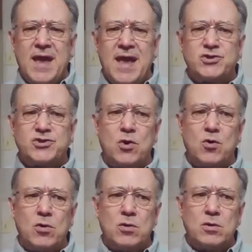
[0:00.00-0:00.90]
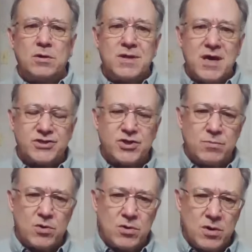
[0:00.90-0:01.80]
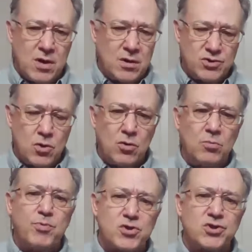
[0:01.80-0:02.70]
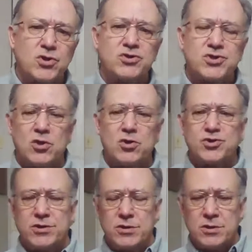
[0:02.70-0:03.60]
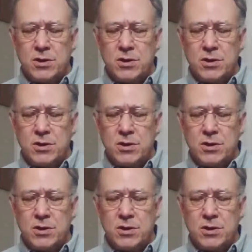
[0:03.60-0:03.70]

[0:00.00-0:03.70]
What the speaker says: and a total personal solution.